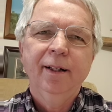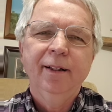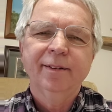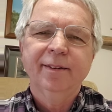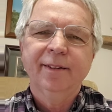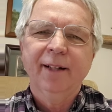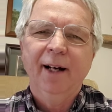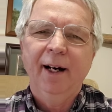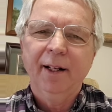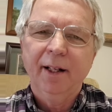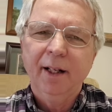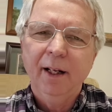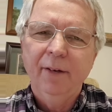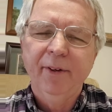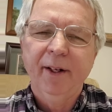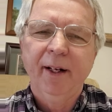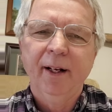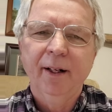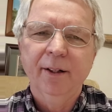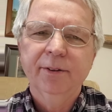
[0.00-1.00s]
is God
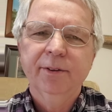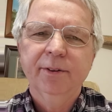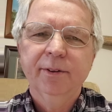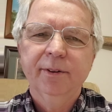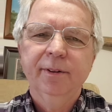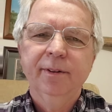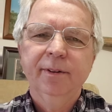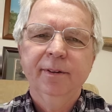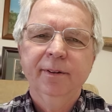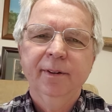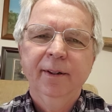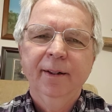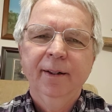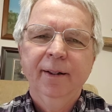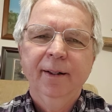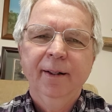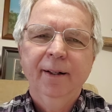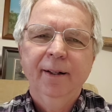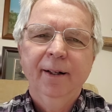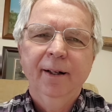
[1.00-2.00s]
loving us.
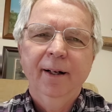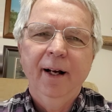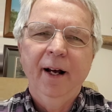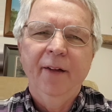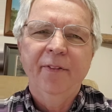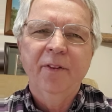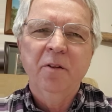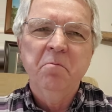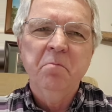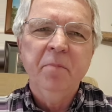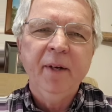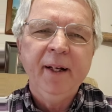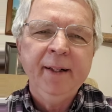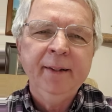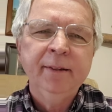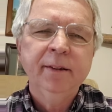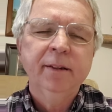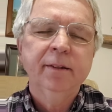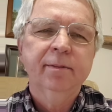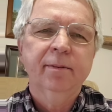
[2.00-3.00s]
And the
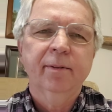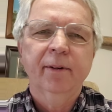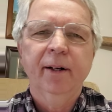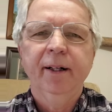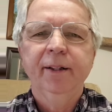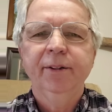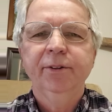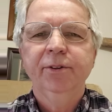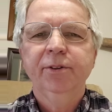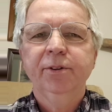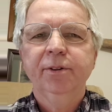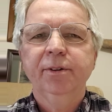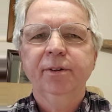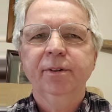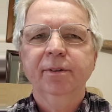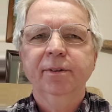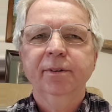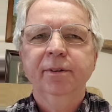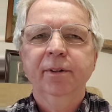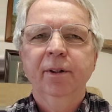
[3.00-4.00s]
means of grace,
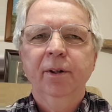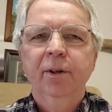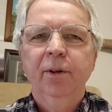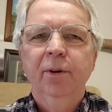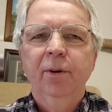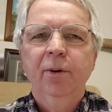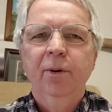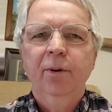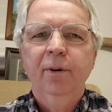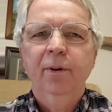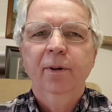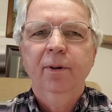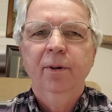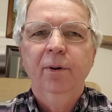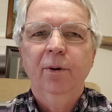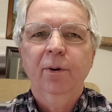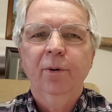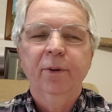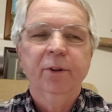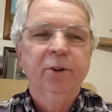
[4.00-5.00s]

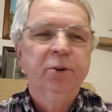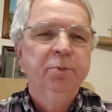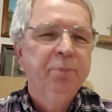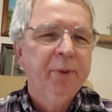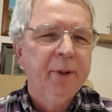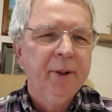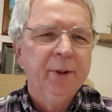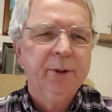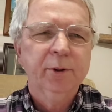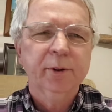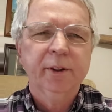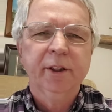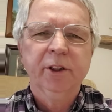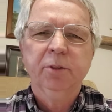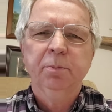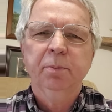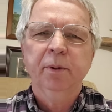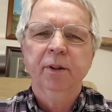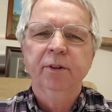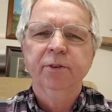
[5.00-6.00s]
the spiritual
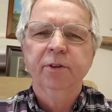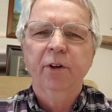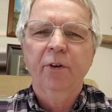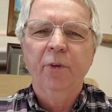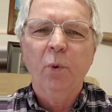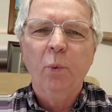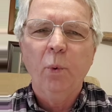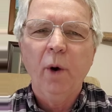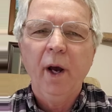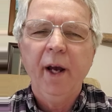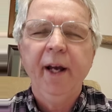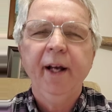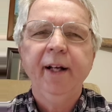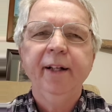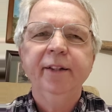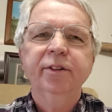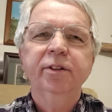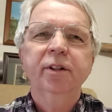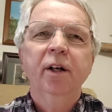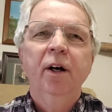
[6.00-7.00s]
disciplines, are the
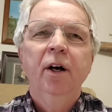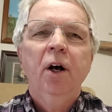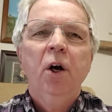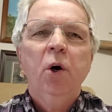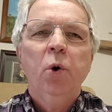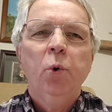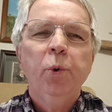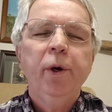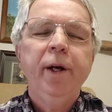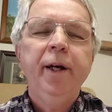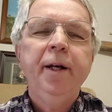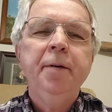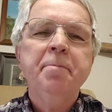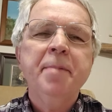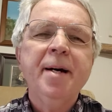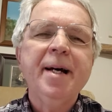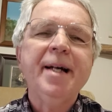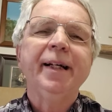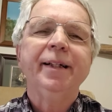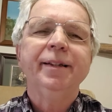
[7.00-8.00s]
ways we
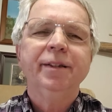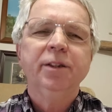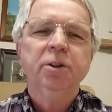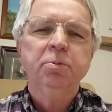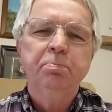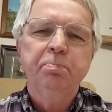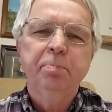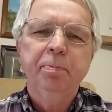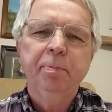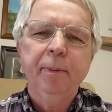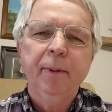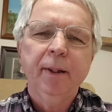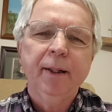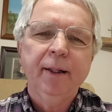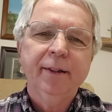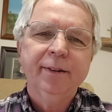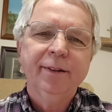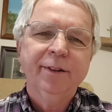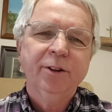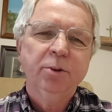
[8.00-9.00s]
make
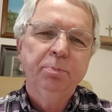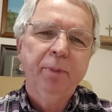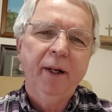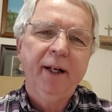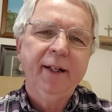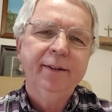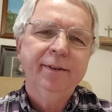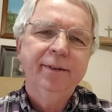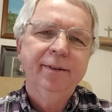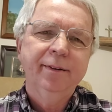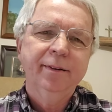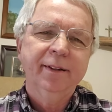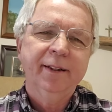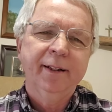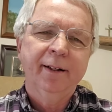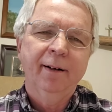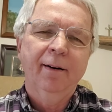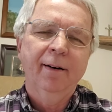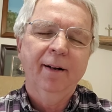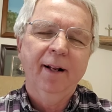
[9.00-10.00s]
space
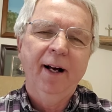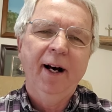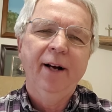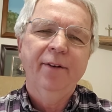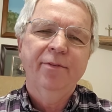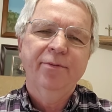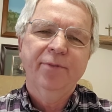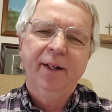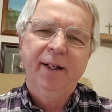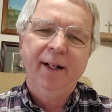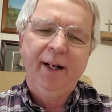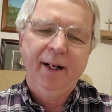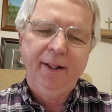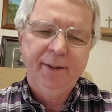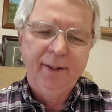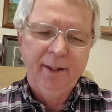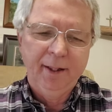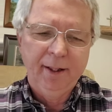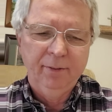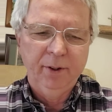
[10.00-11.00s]
in our life for God
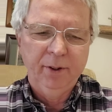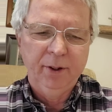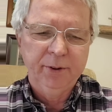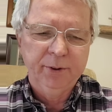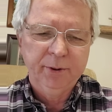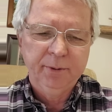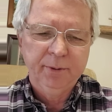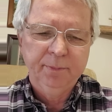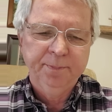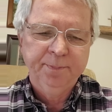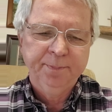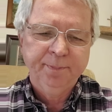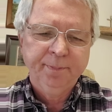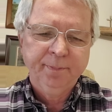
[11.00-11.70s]
to love us.